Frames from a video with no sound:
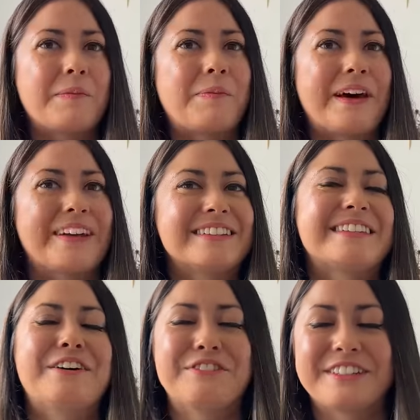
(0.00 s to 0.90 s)
But
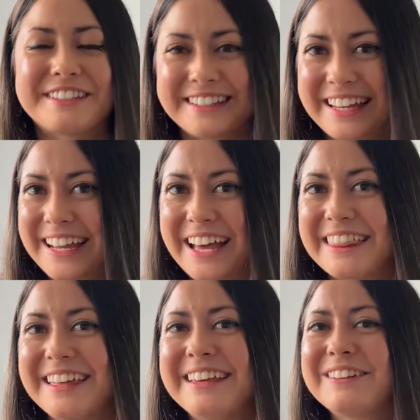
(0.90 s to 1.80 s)
selfishly, I
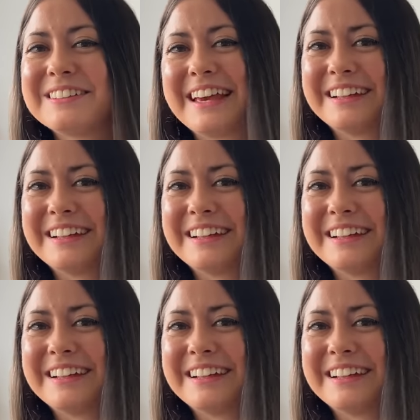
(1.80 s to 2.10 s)
think it'll take